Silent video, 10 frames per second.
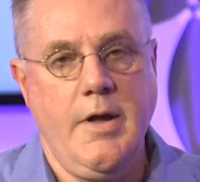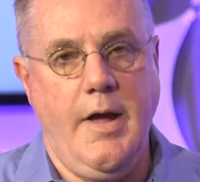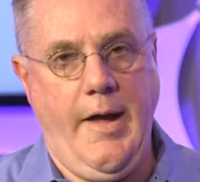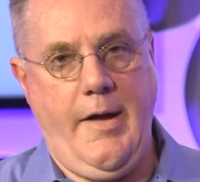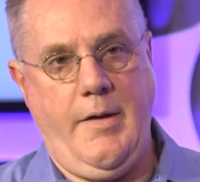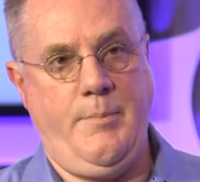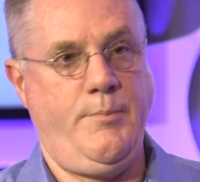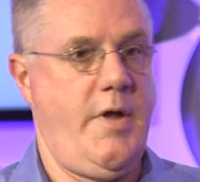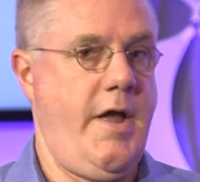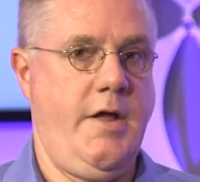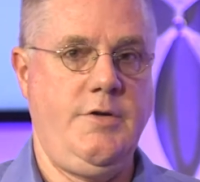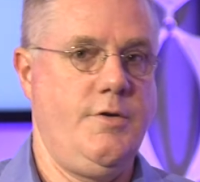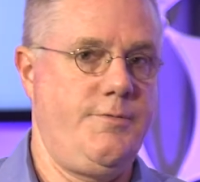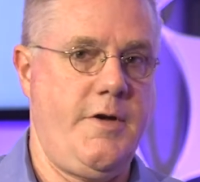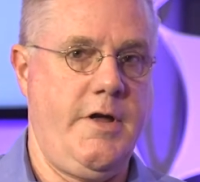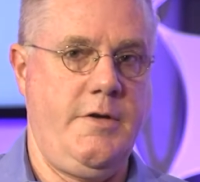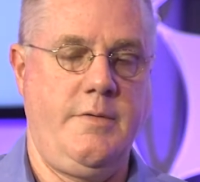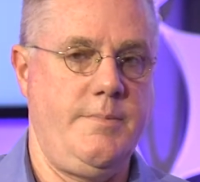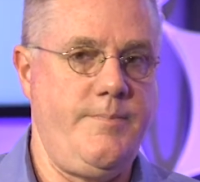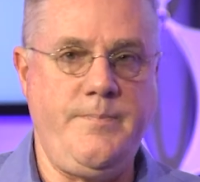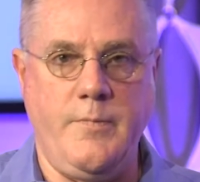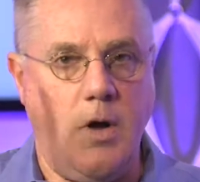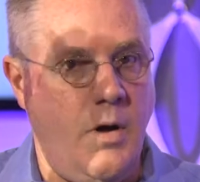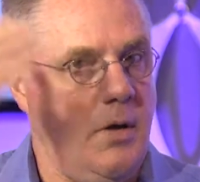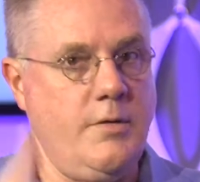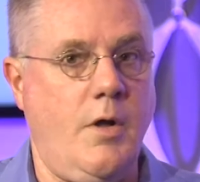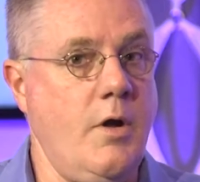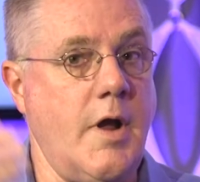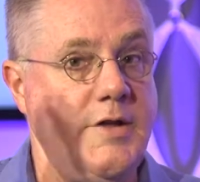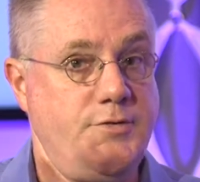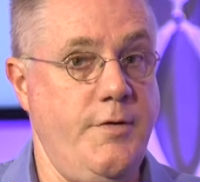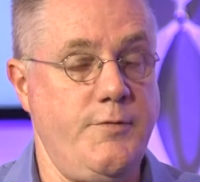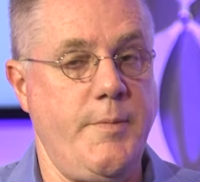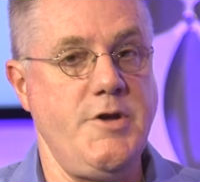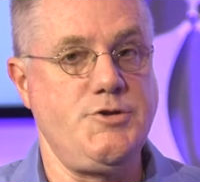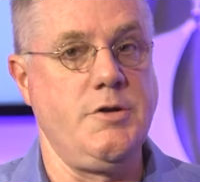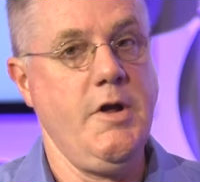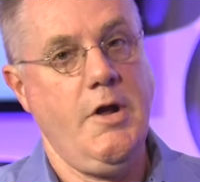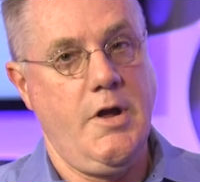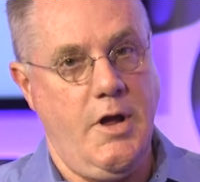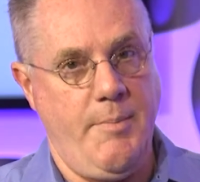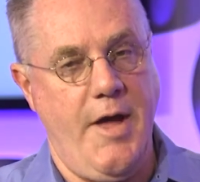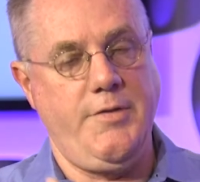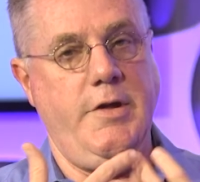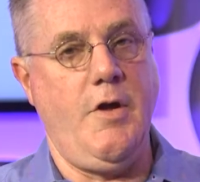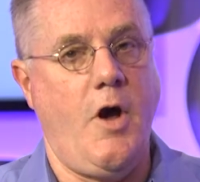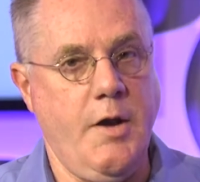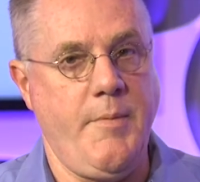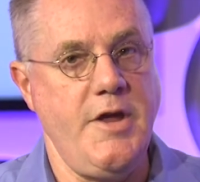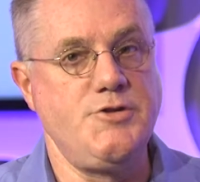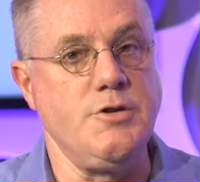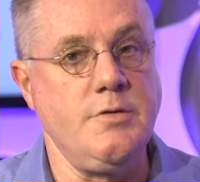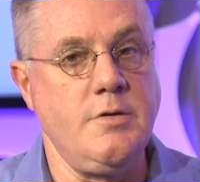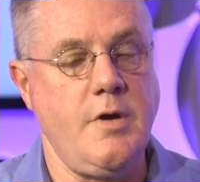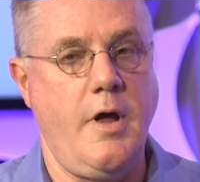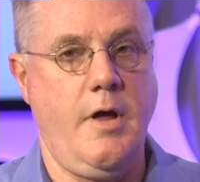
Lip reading: And you'll find all kinds of information about the automation